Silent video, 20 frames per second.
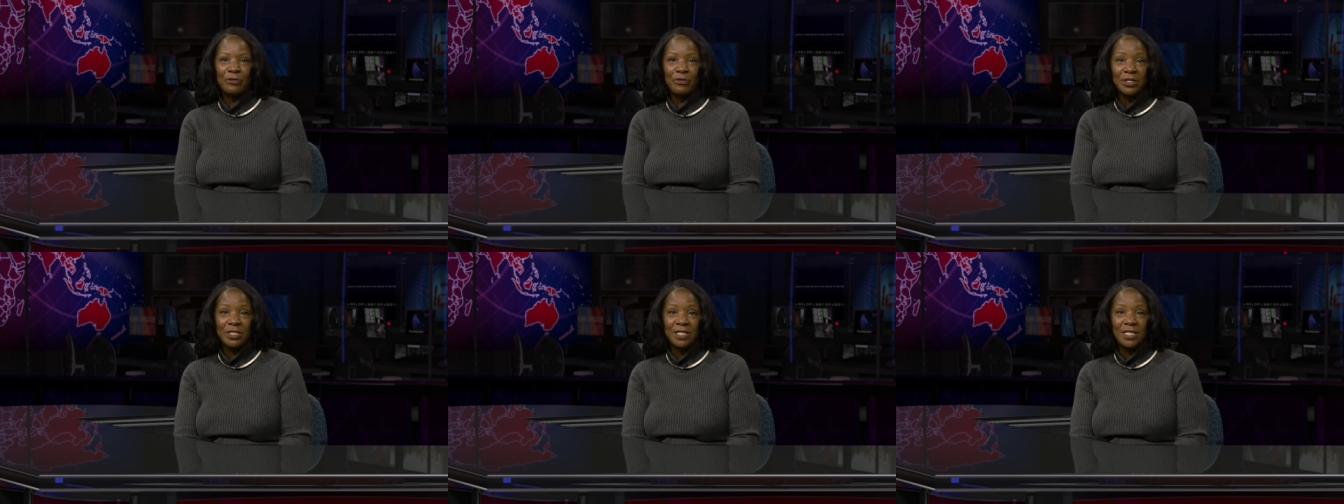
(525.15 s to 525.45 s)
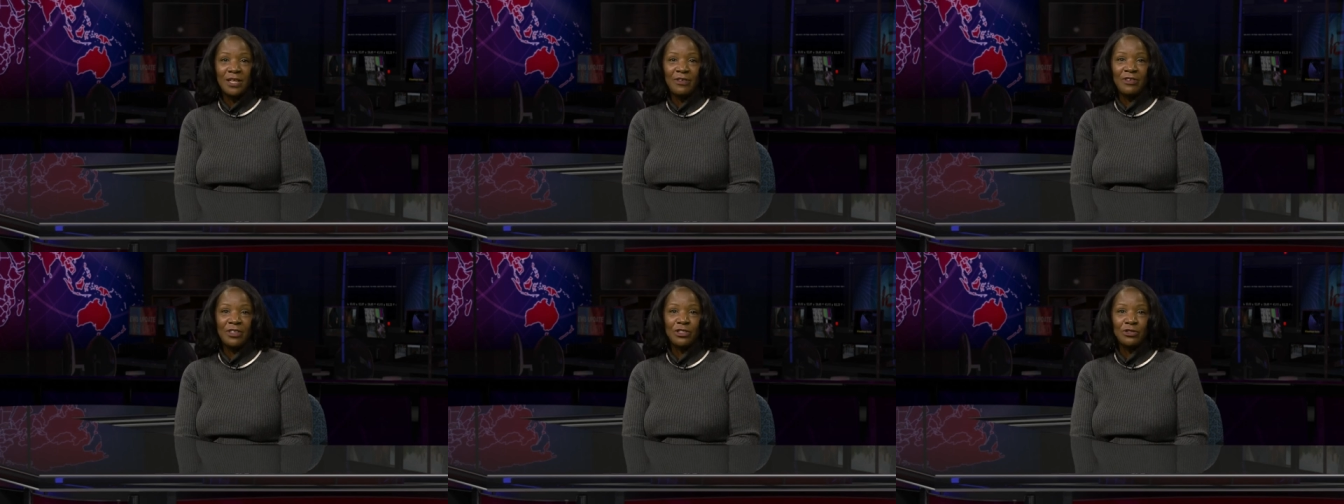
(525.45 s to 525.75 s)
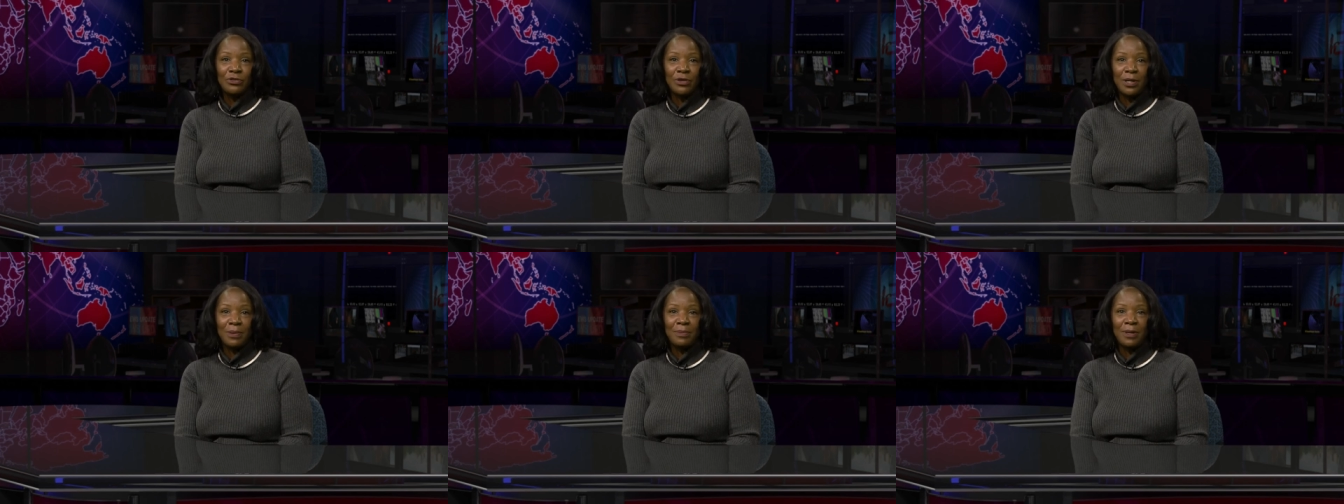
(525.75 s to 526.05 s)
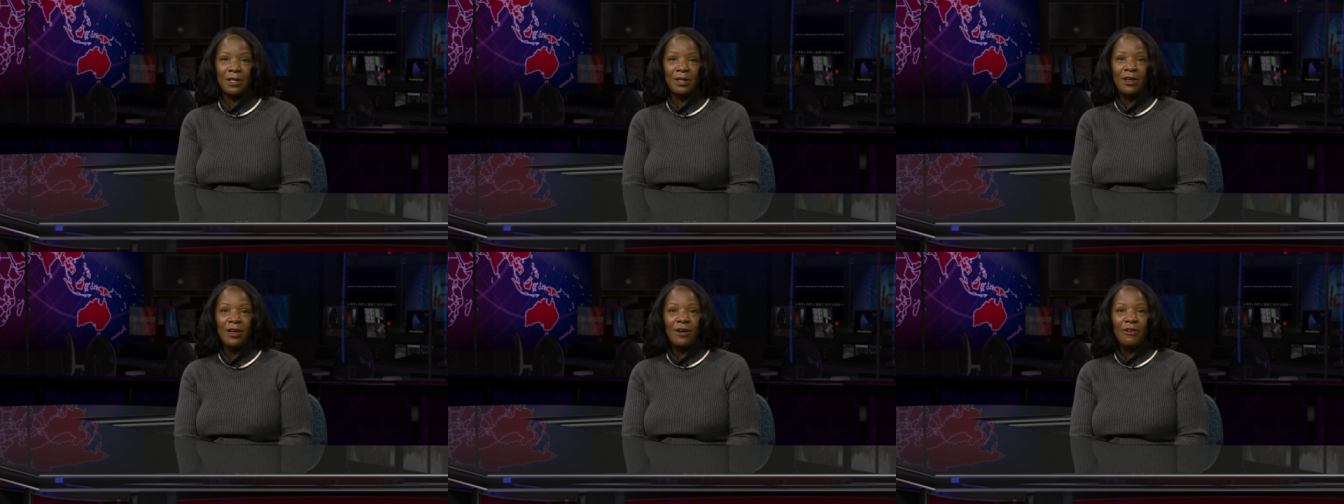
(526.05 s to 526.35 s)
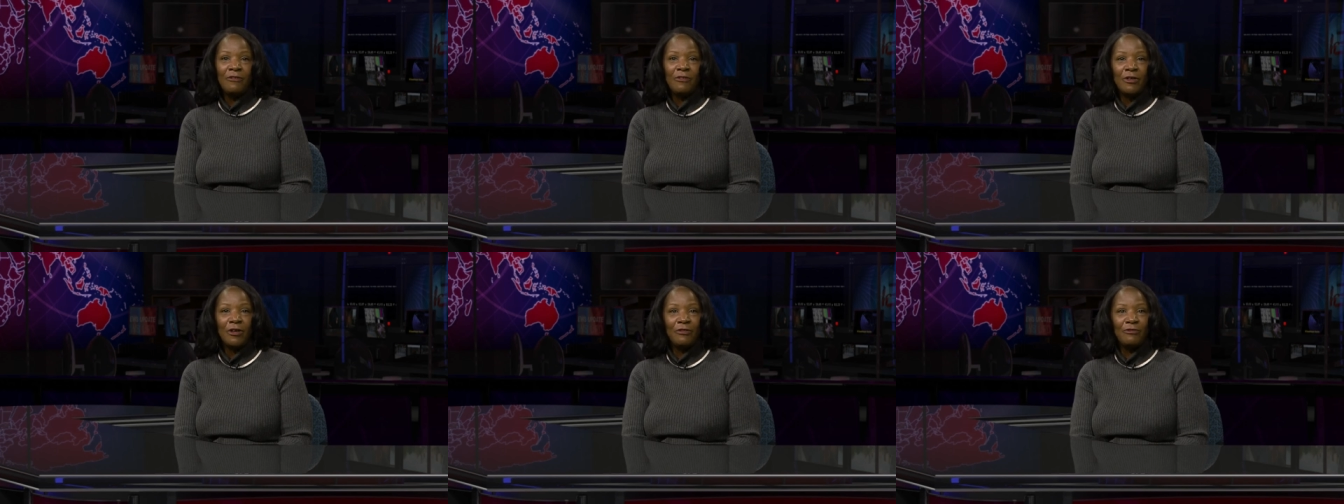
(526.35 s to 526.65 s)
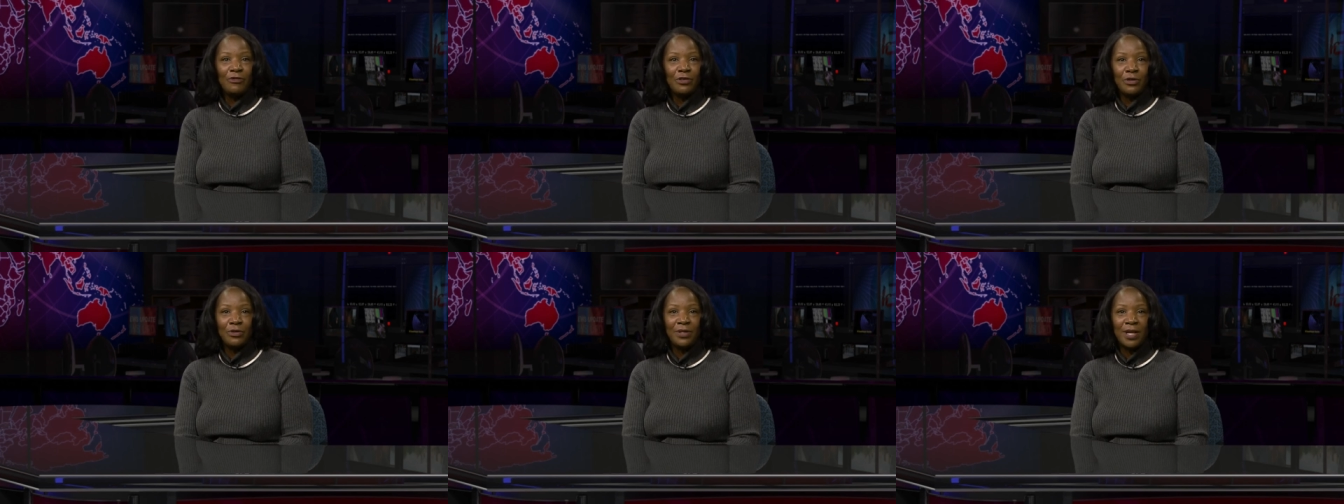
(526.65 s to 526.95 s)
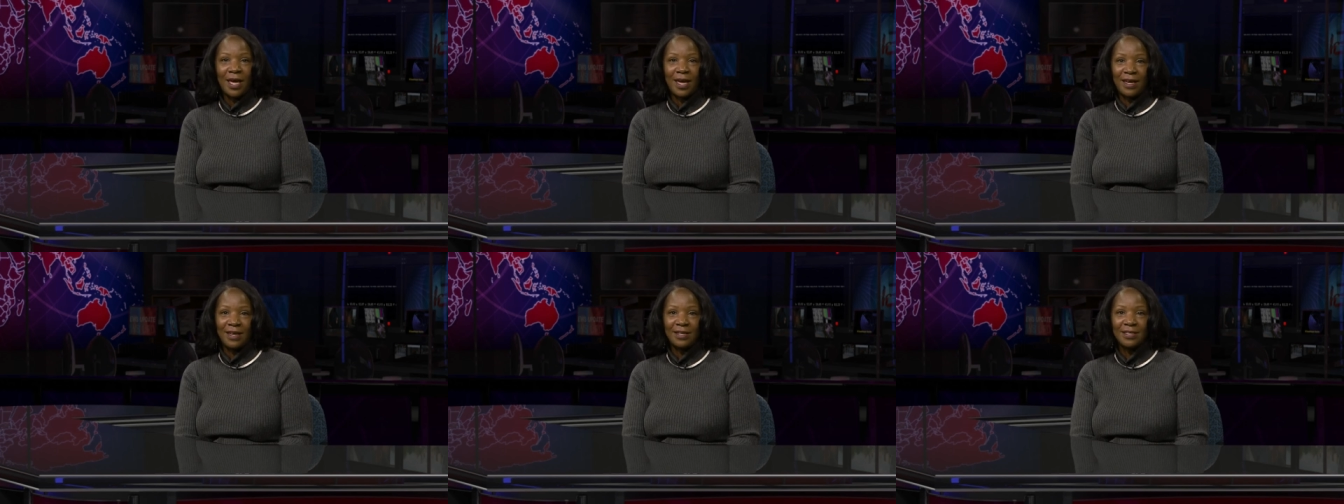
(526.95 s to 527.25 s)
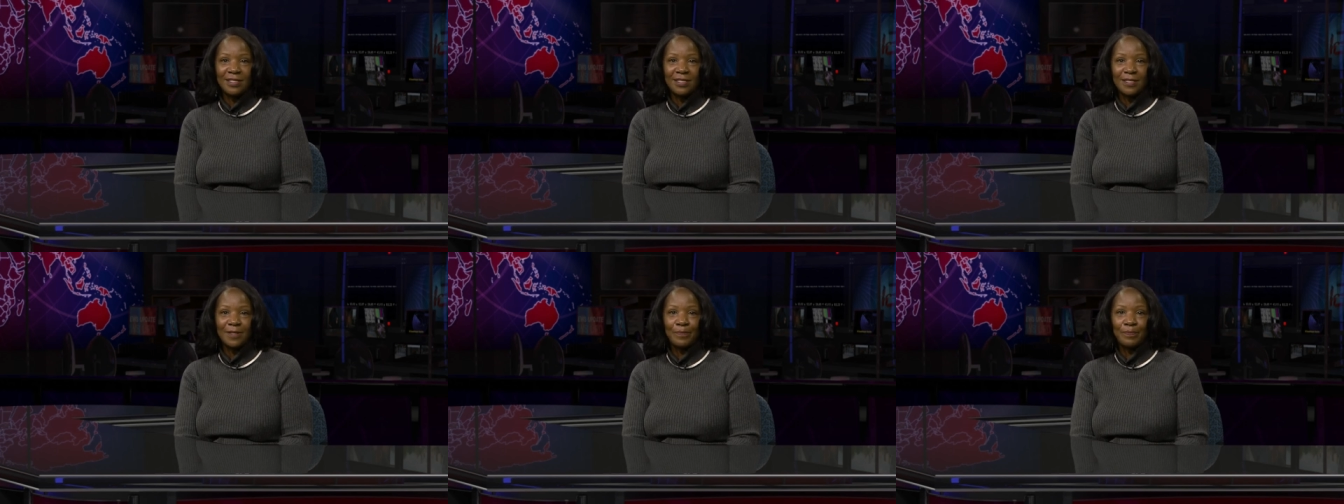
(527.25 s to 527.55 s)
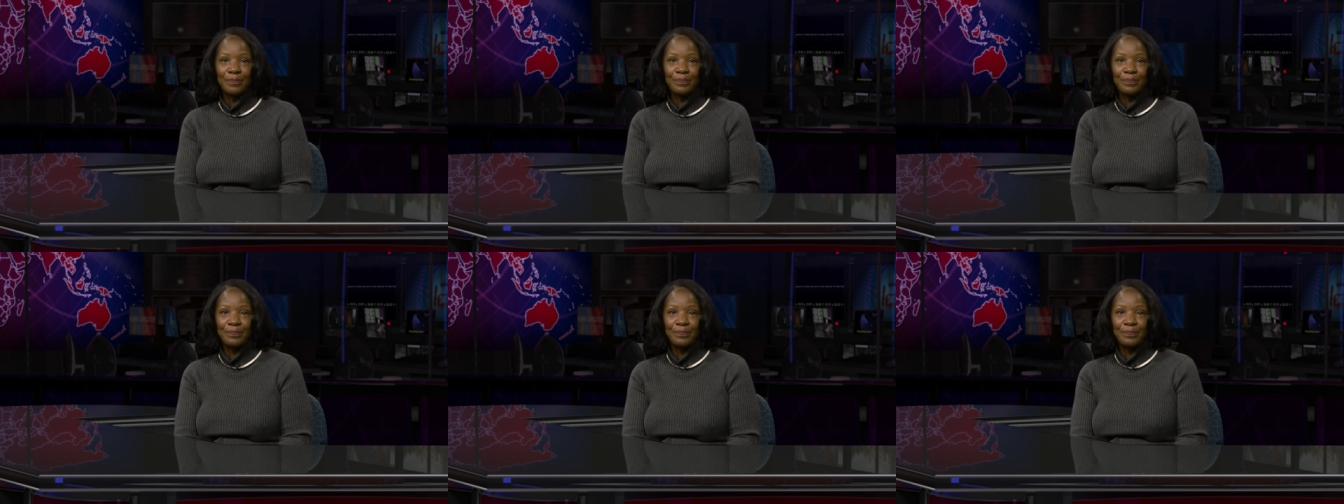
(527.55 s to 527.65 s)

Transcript: receiving treatment for a few days.